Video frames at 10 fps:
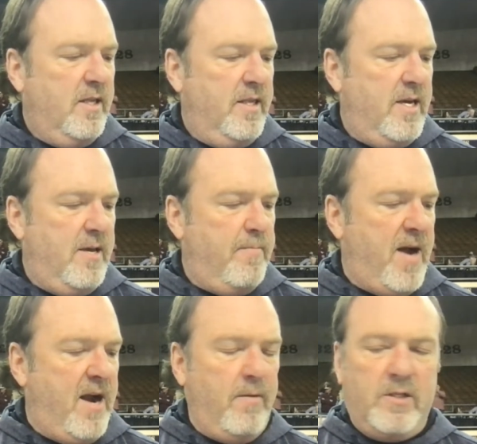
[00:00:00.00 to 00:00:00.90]
the
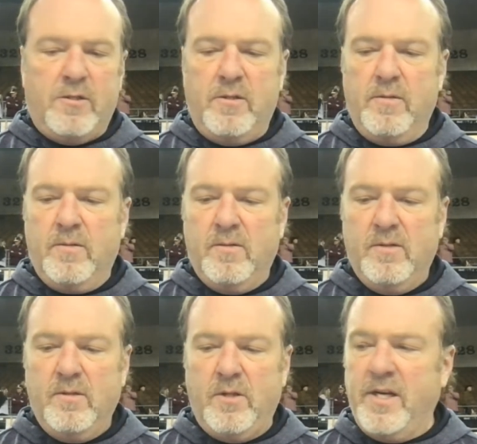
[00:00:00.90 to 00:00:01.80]
Pirates,
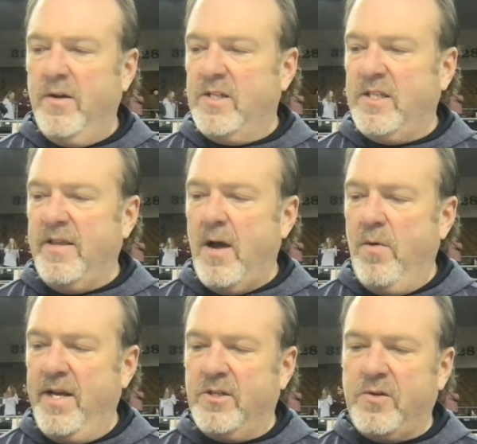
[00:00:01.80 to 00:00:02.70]
looking to extend that
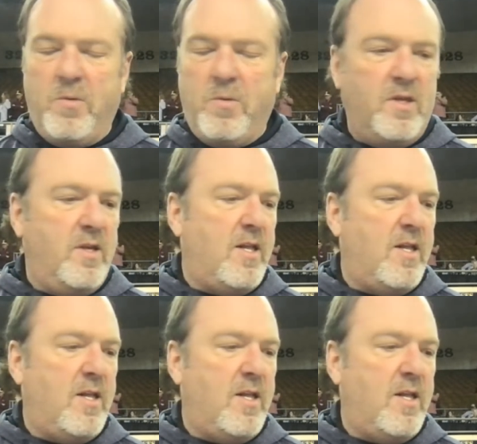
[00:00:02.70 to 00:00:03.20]
winning streak within